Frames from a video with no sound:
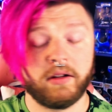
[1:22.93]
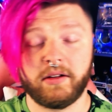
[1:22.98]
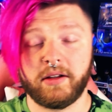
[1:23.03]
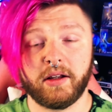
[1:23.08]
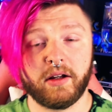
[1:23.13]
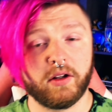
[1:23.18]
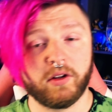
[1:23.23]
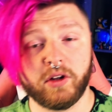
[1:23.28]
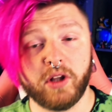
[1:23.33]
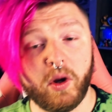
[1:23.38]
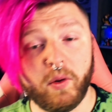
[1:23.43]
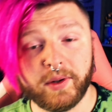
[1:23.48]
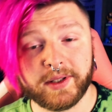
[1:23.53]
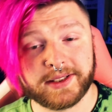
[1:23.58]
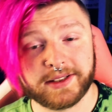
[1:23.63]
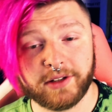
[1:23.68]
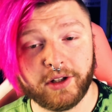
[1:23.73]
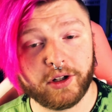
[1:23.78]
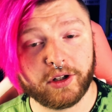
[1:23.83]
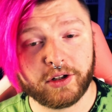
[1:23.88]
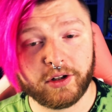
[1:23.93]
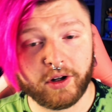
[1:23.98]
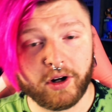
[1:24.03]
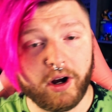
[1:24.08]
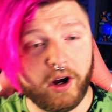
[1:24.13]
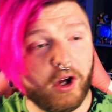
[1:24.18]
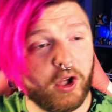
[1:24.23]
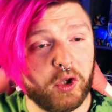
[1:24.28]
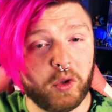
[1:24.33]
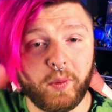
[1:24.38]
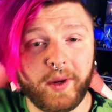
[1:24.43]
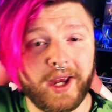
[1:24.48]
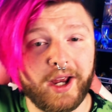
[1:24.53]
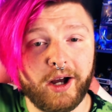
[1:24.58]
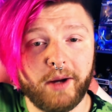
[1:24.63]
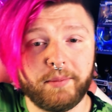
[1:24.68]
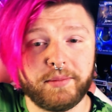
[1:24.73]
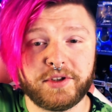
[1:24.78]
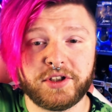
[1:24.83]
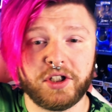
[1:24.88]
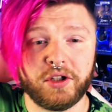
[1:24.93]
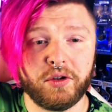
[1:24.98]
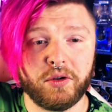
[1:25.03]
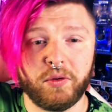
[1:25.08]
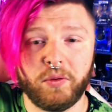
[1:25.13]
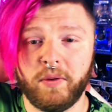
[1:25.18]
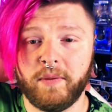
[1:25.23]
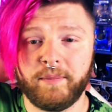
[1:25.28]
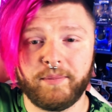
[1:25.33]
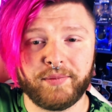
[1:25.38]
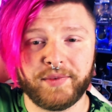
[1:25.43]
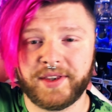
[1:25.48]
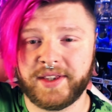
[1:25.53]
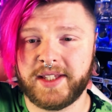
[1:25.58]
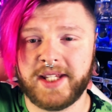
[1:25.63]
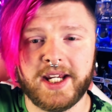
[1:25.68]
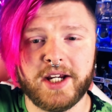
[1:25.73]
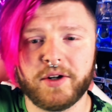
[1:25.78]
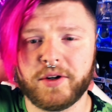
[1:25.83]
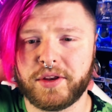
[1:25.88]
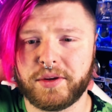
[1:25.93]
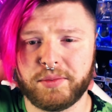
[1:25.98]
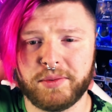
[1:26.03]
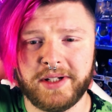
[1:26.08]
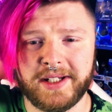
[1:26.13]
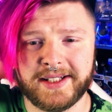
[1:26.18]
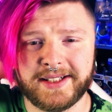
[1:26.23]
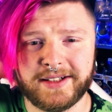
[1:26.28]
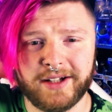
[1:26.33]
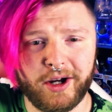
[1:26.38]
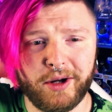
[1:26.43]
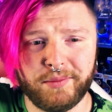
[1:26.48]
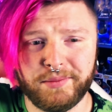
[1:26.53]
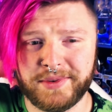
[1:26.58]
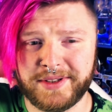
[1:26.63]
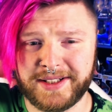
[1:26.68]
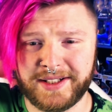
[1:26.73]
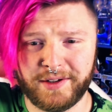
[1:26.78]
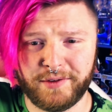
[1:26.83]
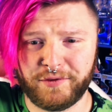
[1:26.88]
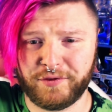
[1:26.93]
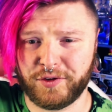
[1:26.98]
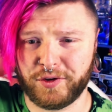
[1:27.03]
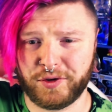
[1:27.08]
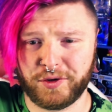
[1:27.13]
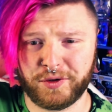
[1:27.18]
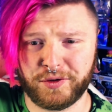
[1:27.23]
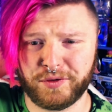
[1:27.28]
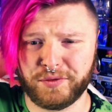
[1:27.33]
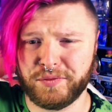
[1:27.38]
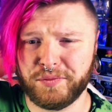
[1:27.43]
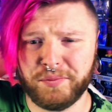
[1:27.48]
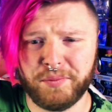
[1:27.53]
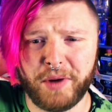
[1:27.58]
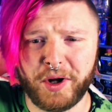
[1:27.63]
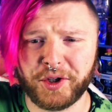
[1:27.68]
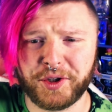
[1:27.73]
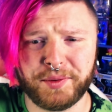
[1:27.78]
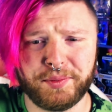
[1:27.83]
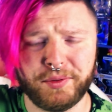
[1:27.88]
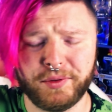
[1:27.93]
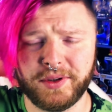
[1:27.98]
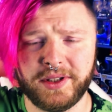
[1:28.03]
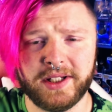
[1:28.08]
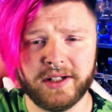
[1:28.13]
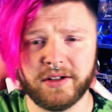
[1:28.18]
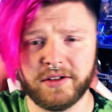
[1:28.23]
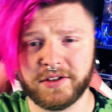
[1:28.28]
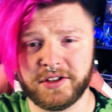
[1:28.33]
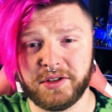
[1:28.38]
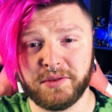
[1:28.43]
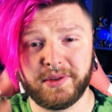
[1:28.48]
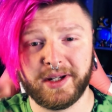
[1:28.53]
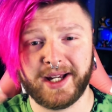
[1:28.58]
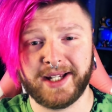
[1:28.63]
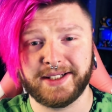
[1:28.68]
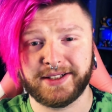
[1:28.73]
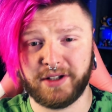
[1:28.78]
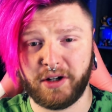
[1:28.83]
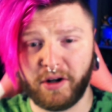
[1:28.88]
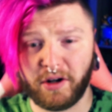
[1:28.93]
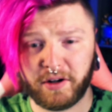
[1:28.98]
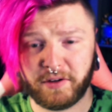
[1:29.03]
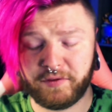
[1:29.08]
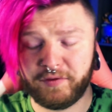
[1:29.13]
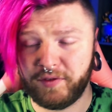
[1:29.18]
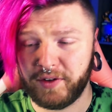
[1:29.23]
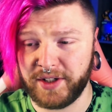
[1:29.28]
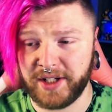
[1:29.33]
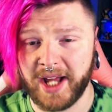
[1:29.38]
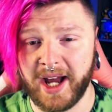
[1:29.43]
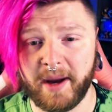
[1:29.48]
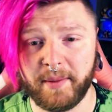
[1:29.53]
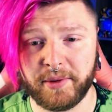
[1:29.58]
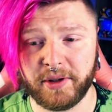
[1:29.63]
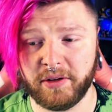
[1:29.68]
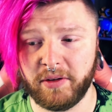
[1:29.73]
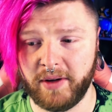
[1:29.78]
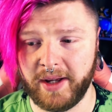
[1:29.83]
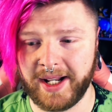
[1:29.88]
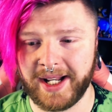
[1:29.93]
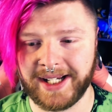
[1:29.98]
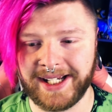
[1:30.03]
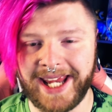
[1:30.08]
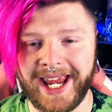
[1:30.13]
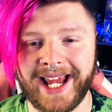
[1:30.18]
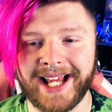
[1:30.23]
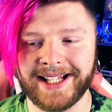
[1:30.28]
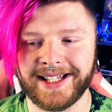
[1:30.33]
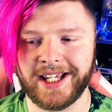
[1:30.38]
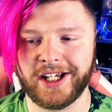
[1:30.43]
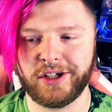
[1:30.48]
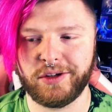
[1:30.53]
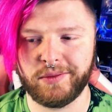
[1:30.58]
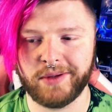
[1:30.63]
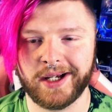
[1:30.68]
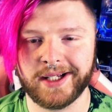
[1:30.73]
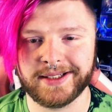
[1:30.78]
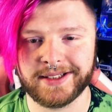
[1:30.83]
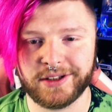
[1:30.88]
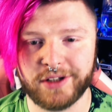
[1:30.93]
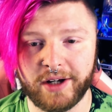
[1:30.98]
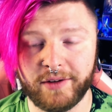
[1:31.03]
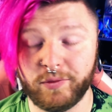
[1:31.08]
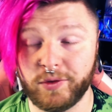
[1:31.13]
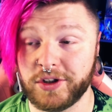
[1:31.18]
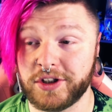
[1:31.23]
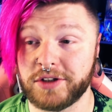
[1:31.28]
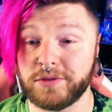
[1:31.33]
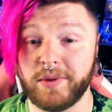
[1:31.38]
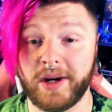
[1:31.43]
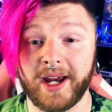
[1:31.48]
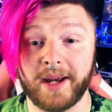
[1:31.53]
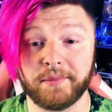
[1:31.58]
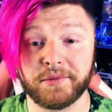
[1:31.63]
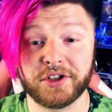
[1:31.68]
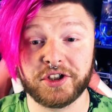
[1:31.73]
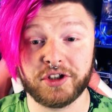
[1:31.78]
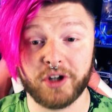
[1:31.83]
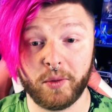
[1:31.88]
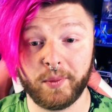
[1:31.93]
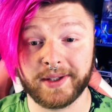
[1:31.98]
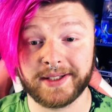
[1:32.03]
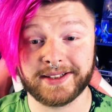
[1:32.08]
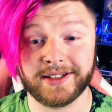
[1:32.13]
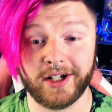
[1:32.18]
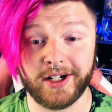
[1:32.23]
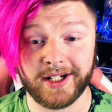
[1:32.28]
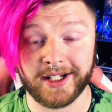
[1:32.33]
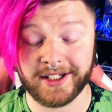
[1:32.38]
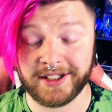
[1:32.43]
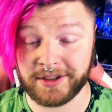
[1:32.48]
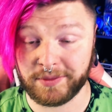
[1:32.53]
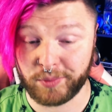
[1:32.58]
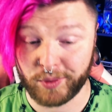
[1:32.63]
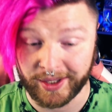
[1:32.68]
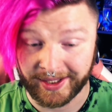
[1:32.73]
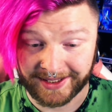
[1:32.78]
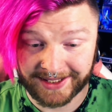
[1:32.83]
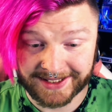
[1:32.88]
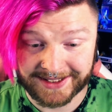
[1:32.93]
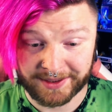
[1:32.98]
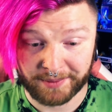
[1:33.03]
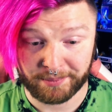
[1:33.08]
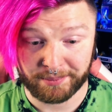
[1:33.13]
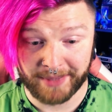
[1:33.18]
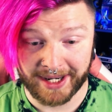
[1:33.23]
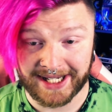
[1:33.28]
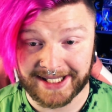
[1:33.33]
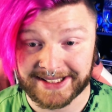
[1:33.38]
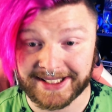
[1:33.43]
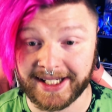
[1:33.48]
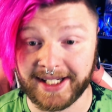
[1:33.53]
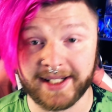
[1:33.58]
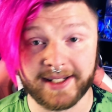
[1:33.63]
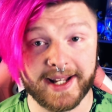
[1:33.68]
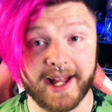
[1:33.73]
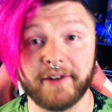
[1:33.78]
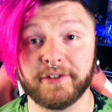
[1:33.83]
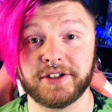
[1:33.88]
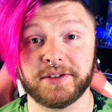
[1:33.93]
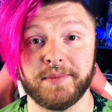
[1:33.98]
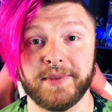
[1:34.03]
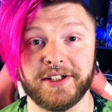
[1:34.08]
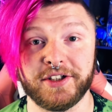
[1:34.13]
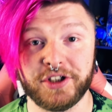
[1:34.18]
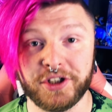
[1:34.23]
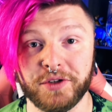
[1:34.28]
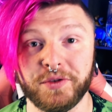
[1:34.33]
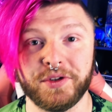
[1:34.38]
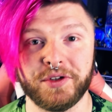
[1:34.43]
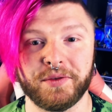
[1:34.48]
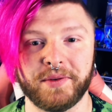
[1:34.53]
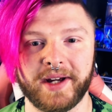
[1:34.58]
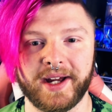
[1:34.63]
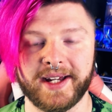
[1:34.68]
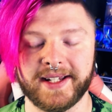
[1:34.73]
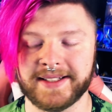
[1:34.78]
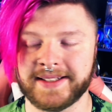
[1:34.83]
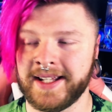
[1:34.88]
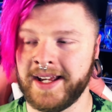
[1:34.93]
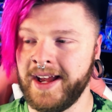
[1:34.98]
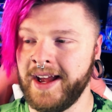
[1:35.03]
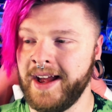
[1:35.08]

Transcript: Uh, lowest lurker all the way up to tier three subs for multiple years. You guys are phenomenal, and I can't thank you guys enough, which is why I'm so excited to bring this amazing announcement to you guys